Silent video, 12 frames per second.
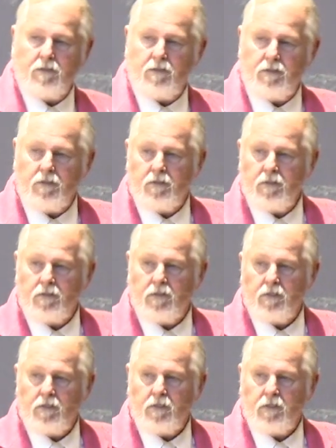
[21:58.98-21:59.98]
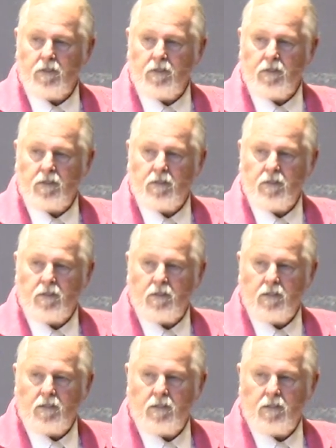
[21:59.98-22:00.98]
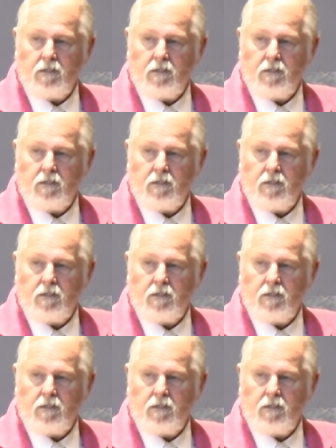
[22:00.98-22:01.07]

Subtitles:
No one is speaking in this clip.